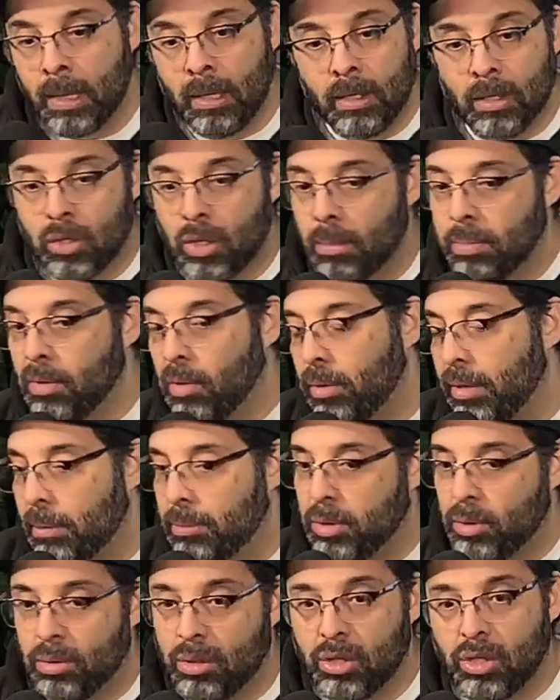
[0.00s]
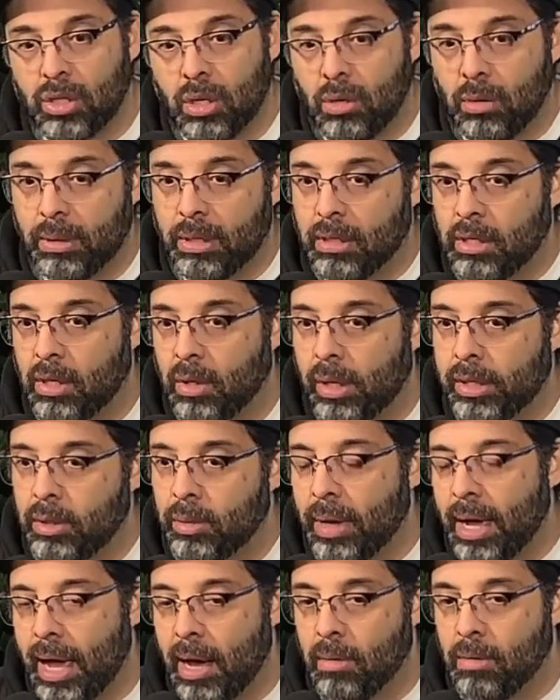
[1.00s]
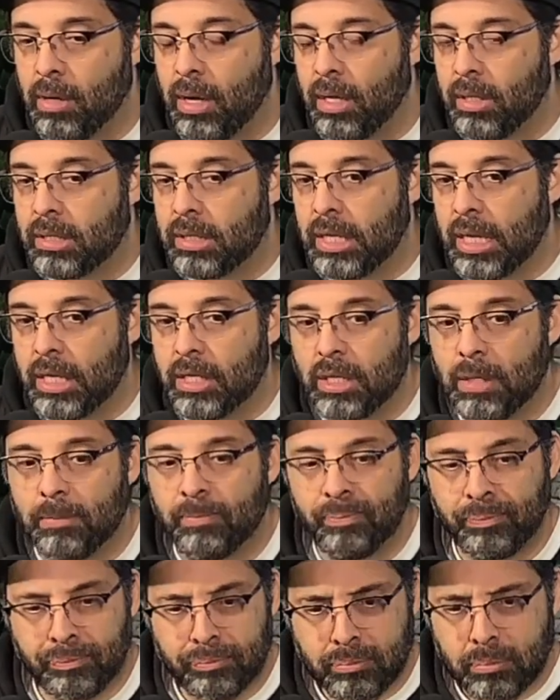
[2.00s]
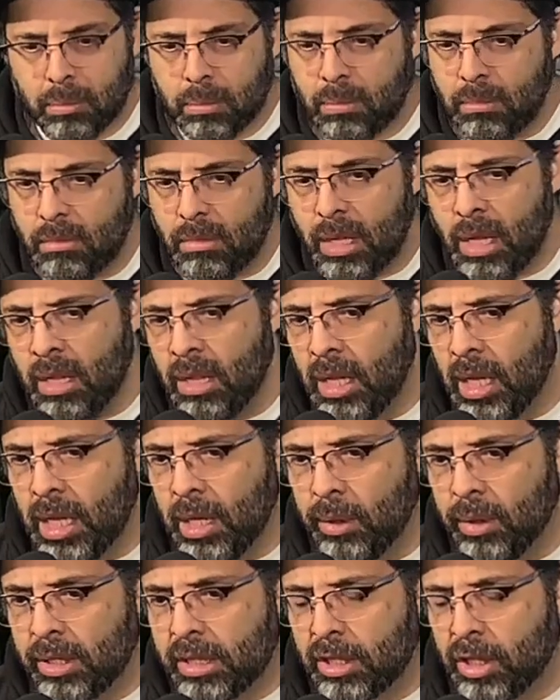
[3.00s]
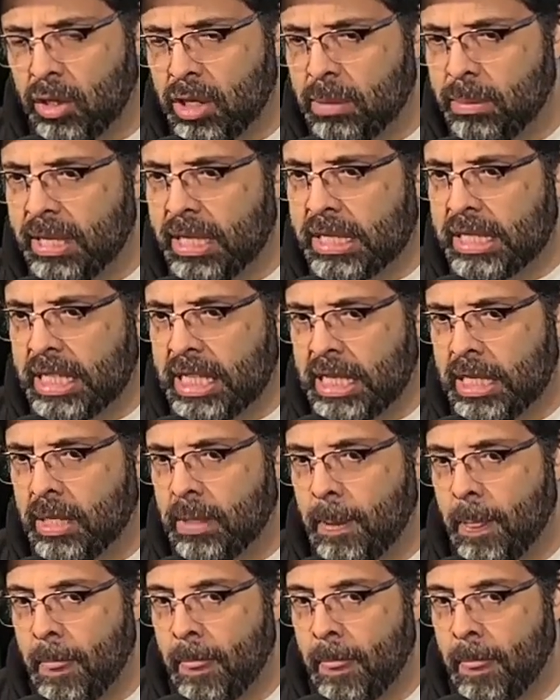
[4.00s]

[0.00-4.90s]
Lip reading: So I'm doing the show, and I do an hour on stage, and it was 30 minutes in.